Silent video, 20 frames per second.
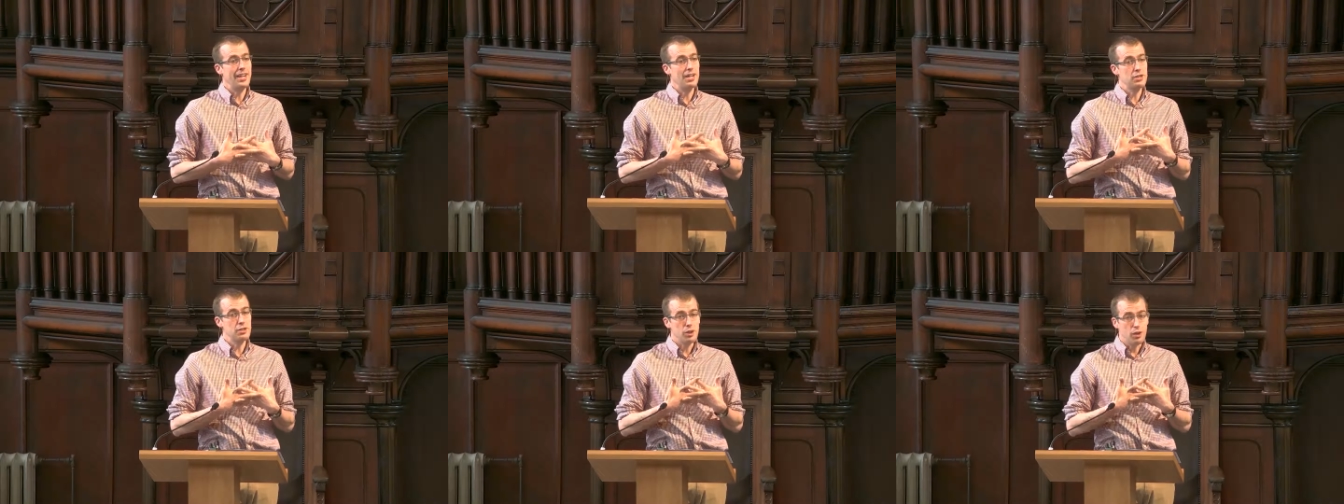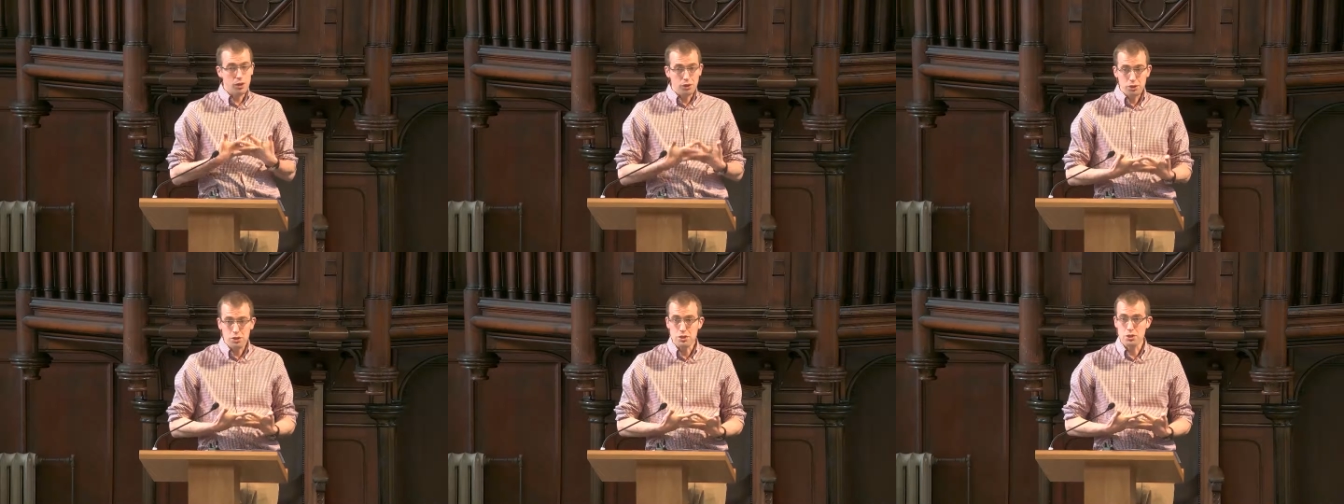it's
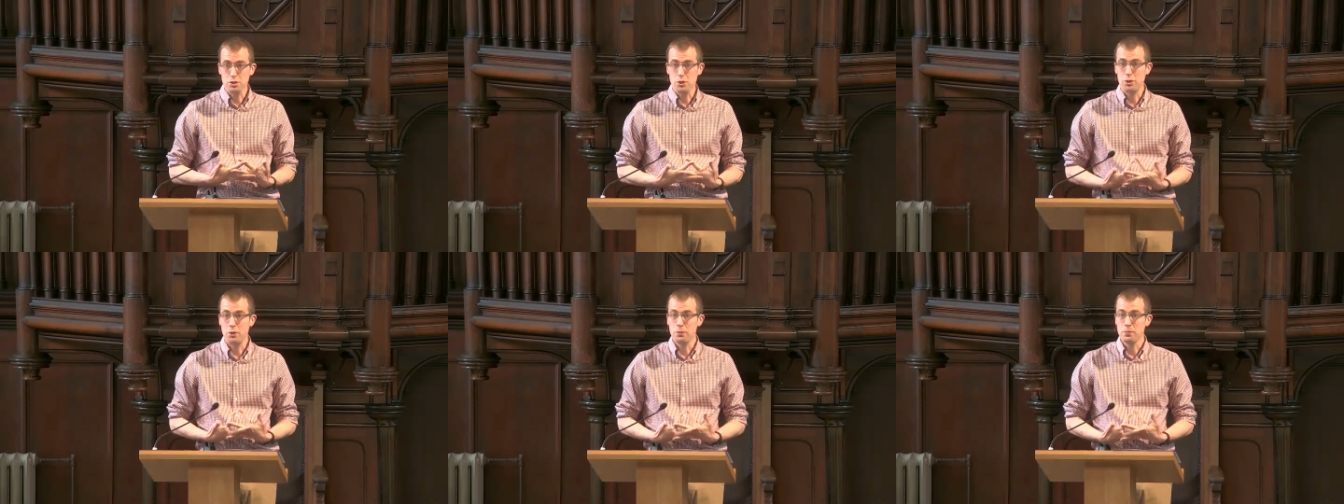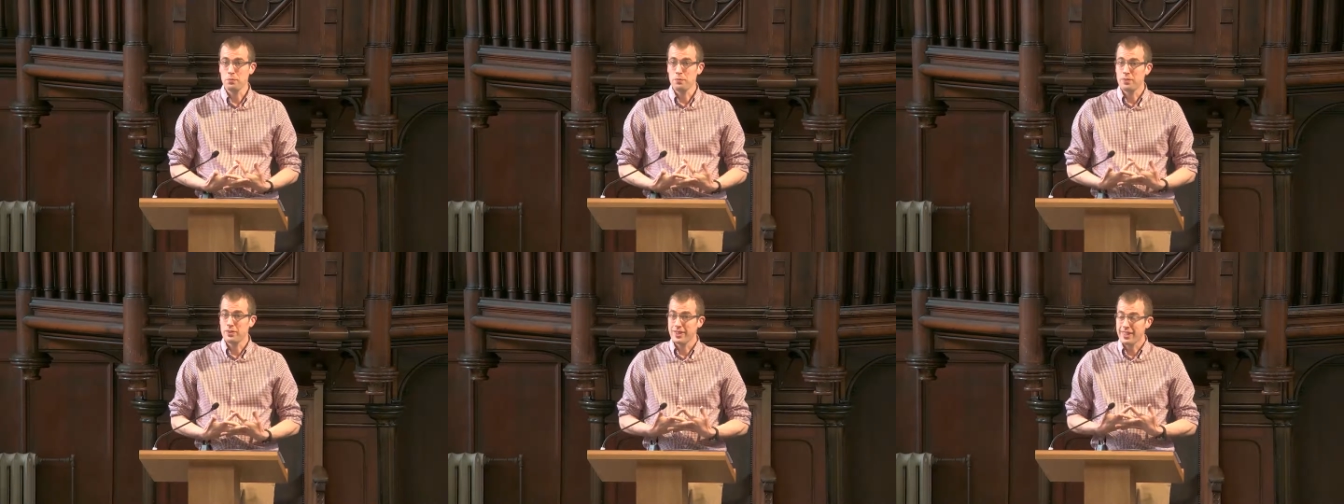also
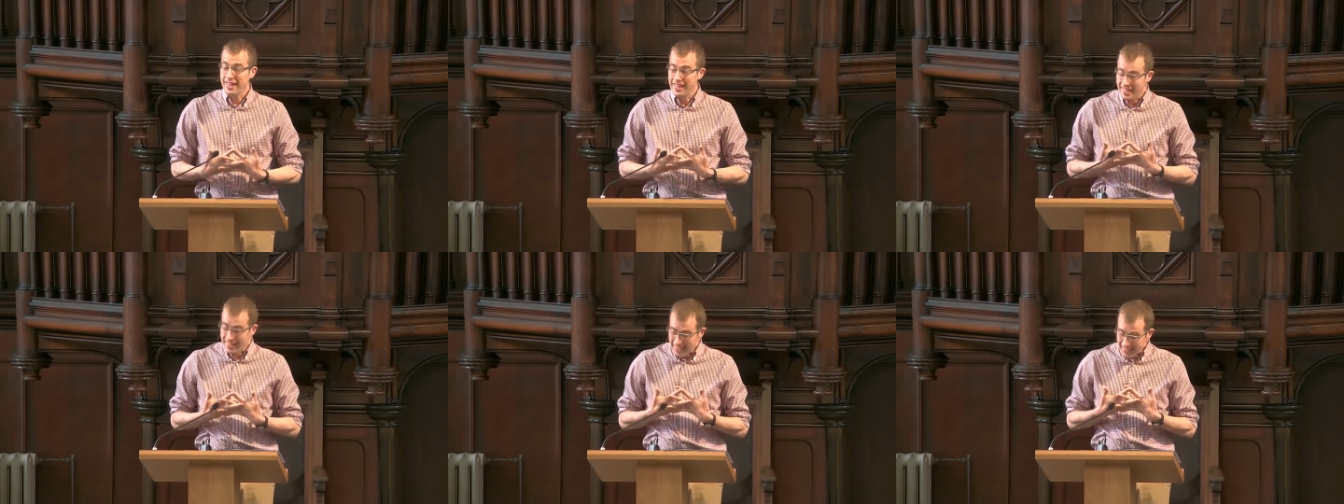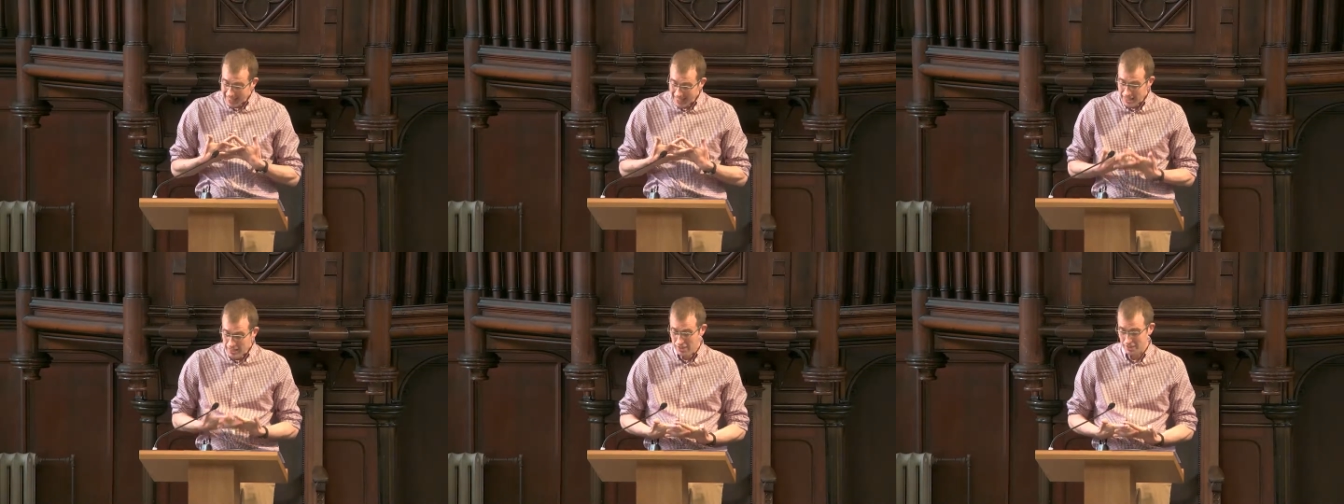
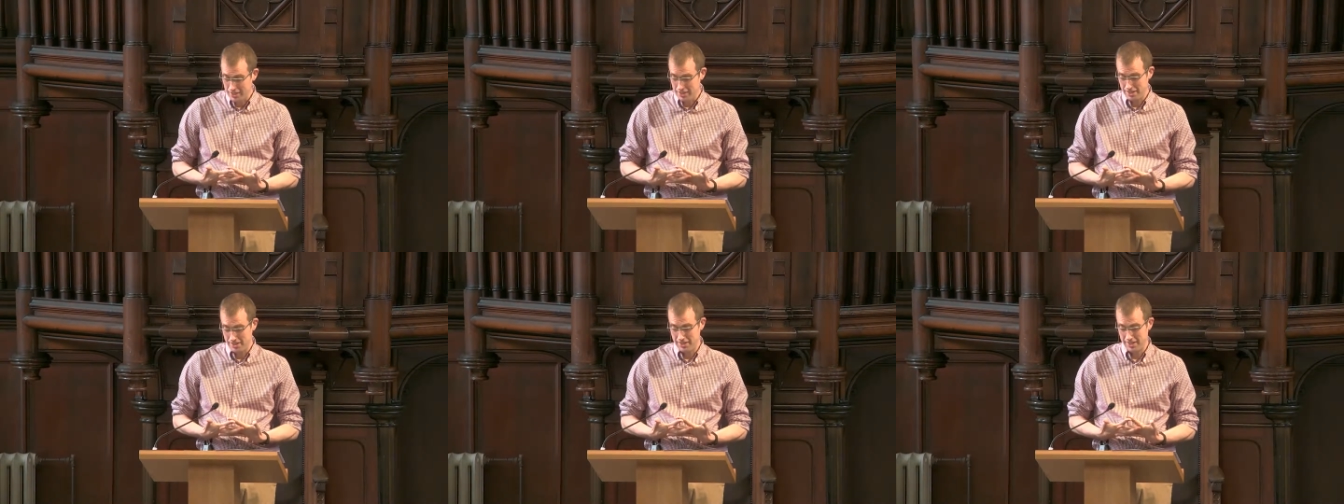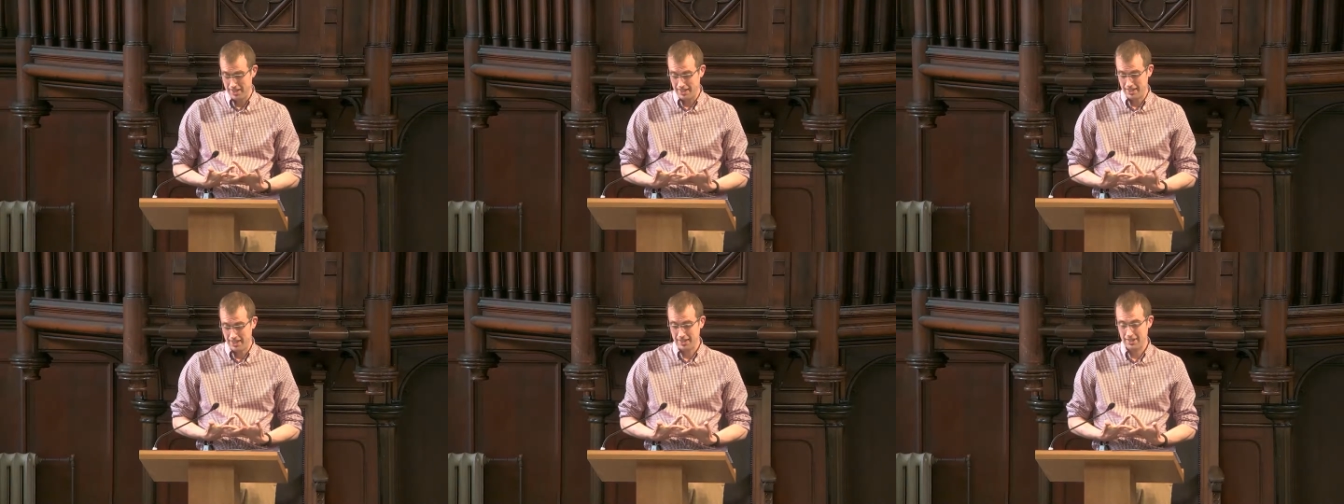
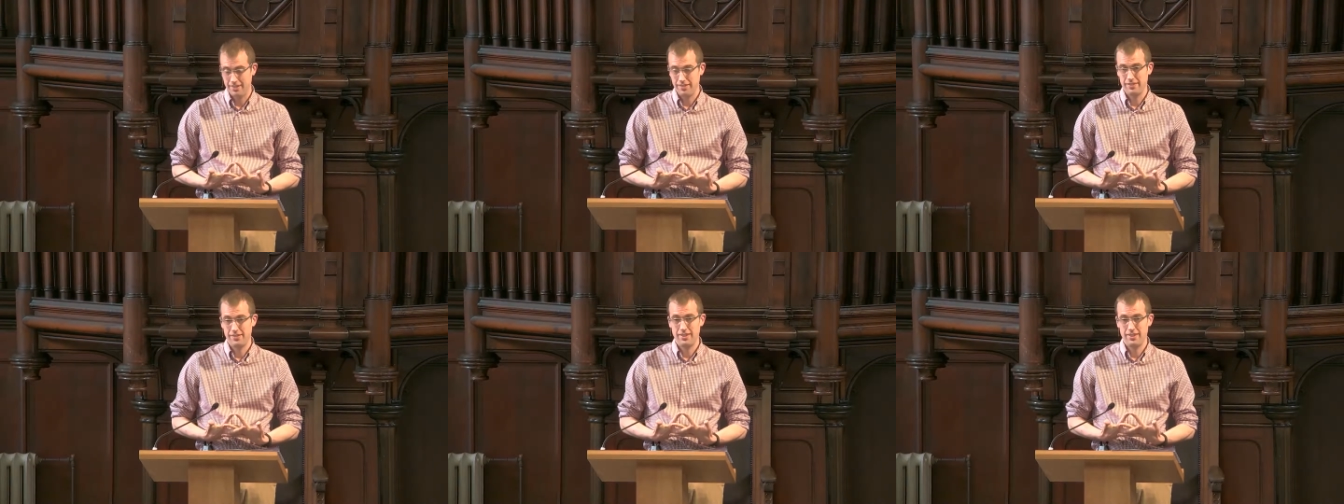hedonistic,